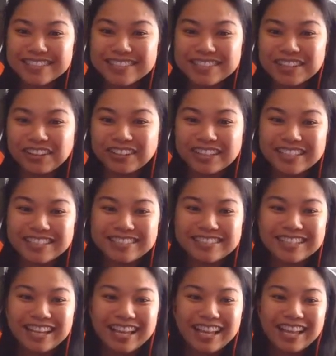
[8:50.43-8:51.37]
And so
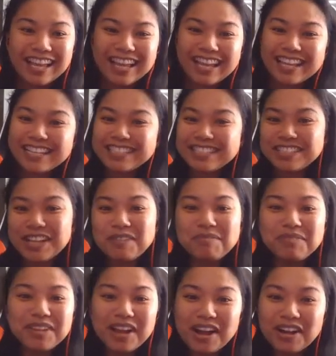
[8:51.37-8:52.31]
he's
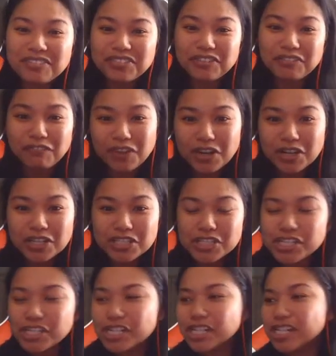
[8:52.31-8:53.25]
jumping off the
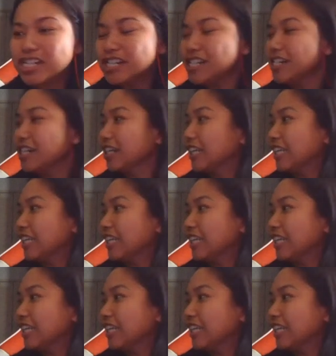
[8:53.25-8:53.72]
furniture.